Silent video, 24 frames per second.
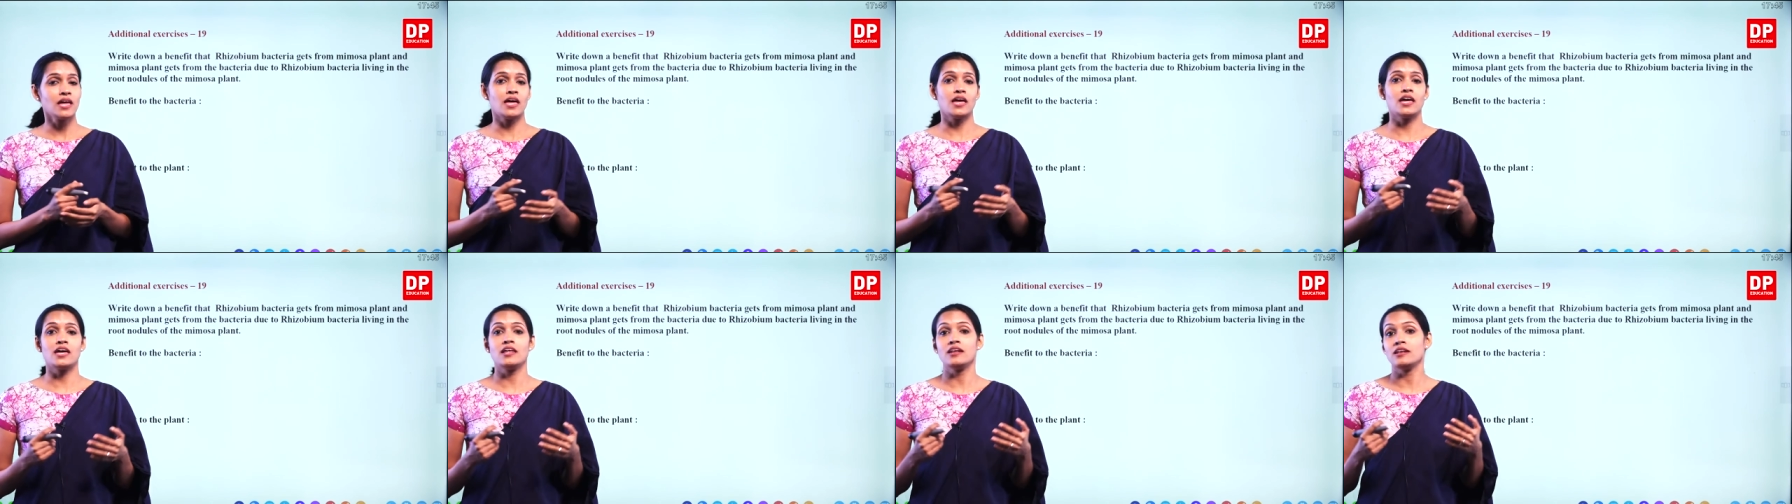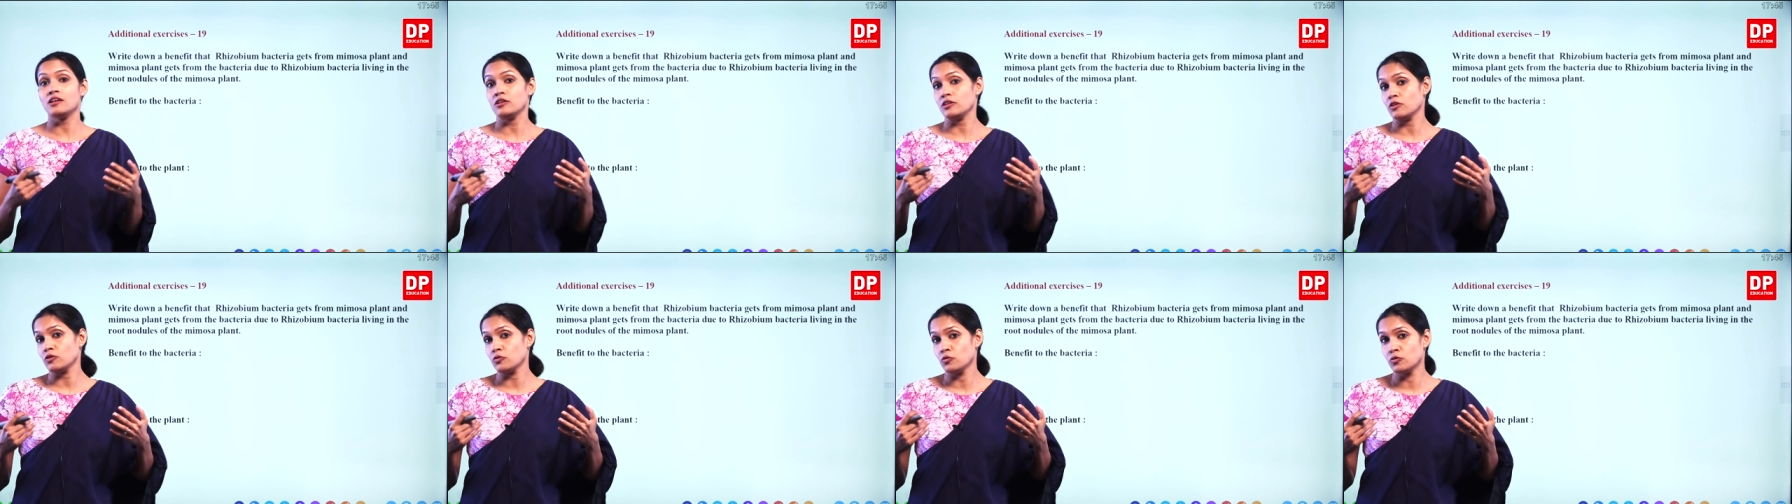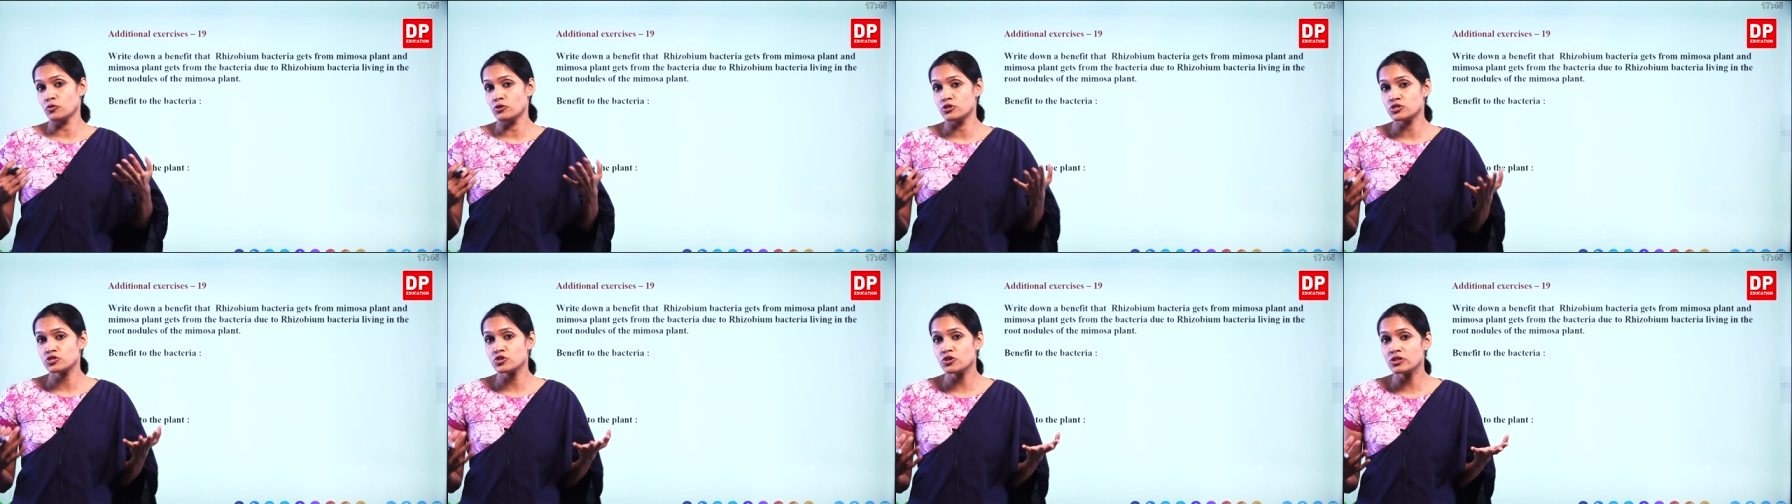and
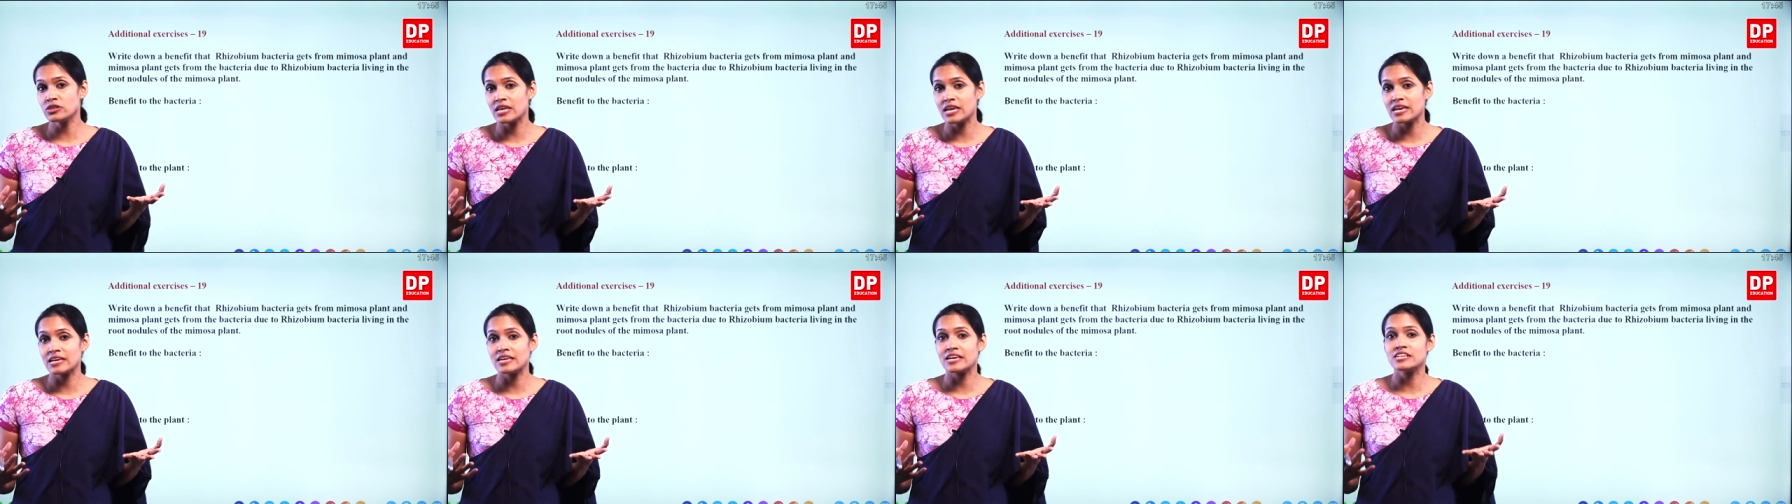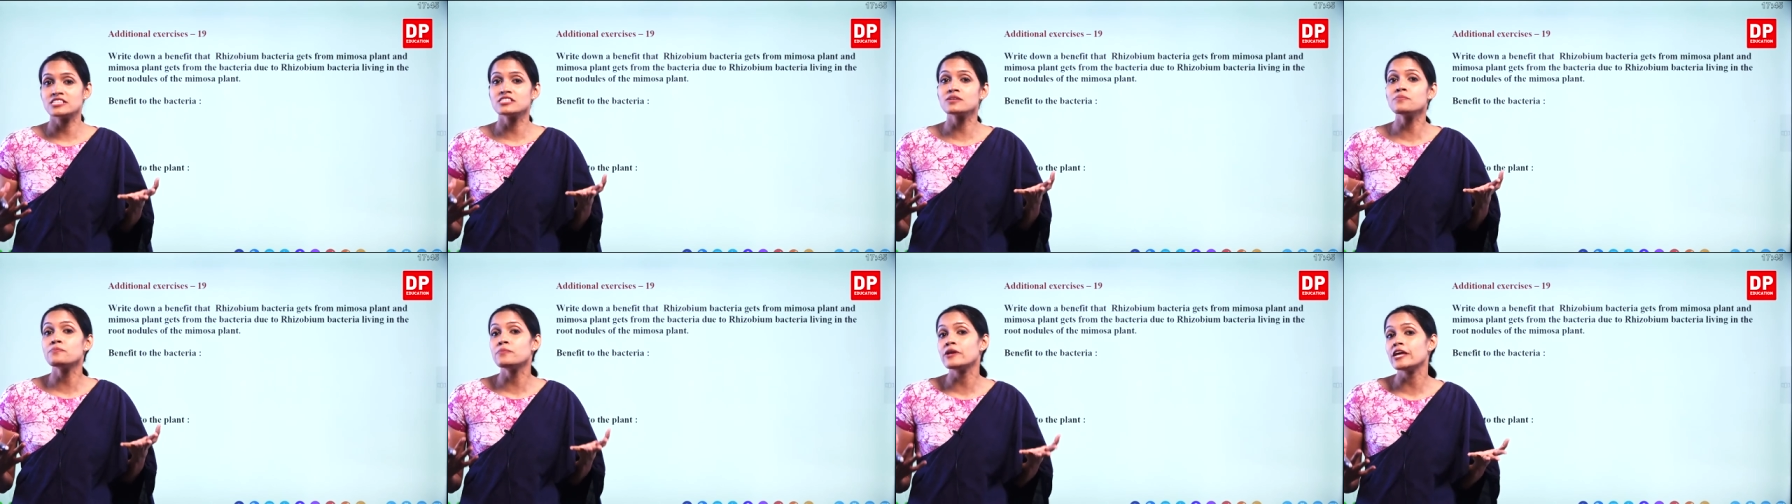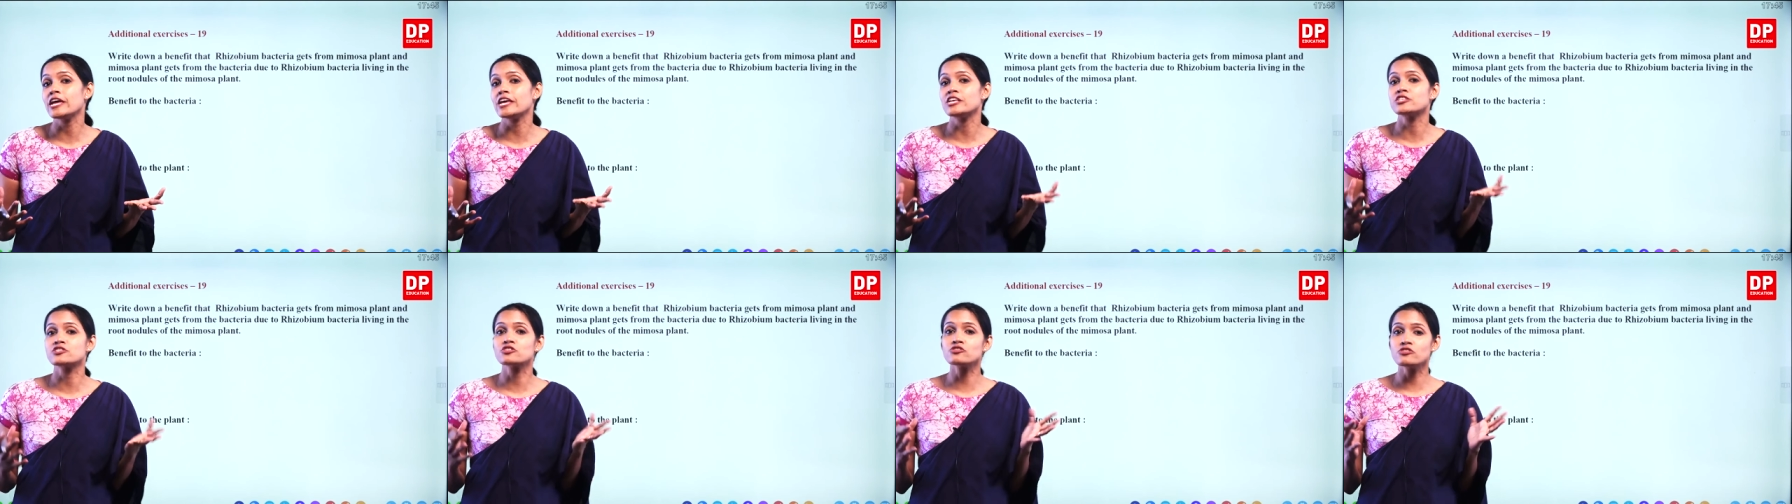also they get a
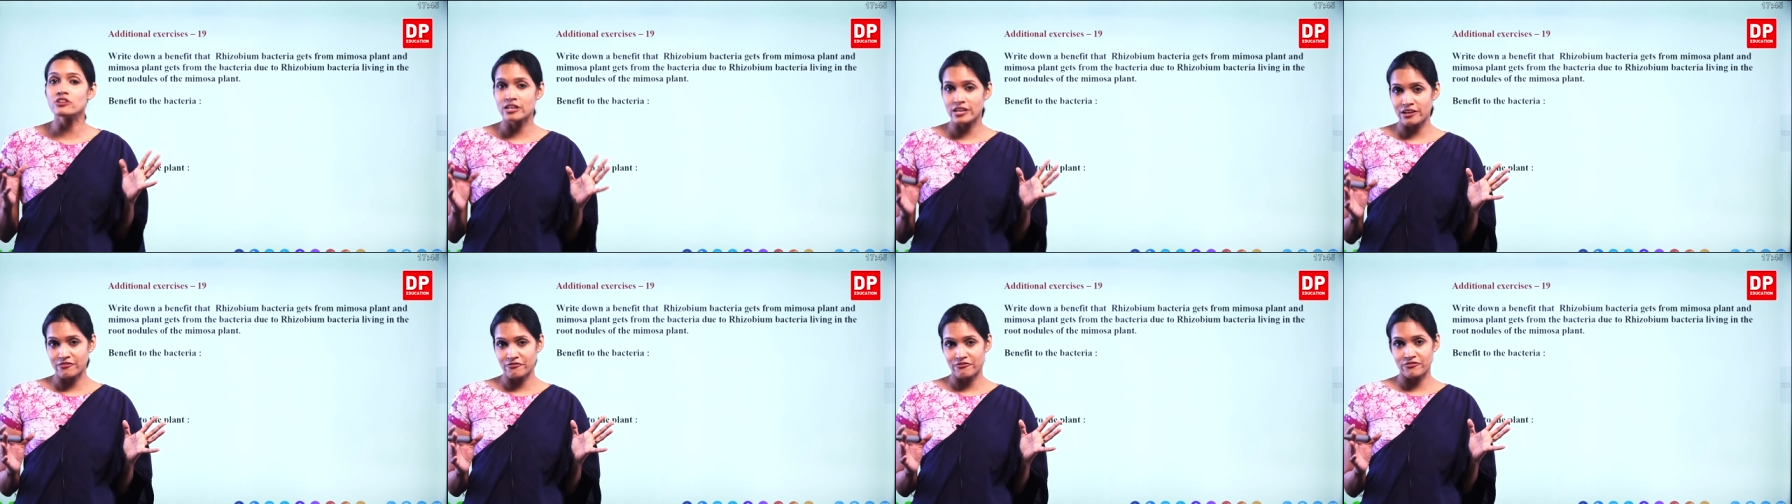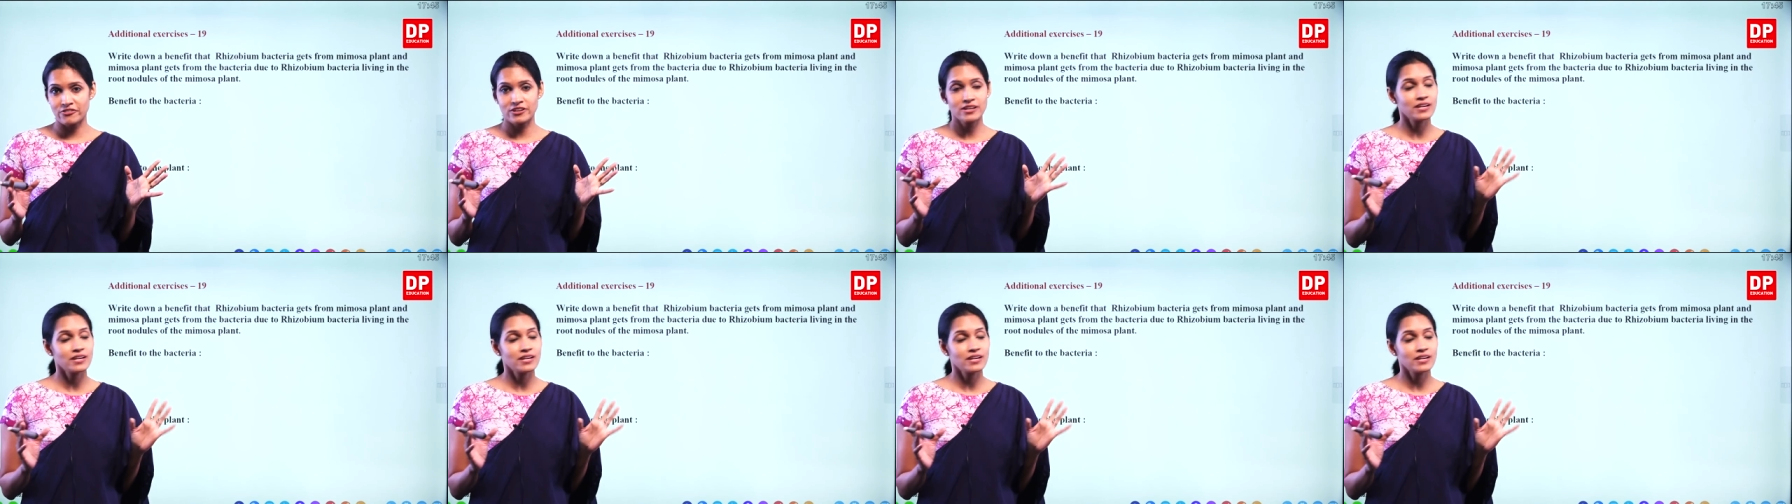place to live,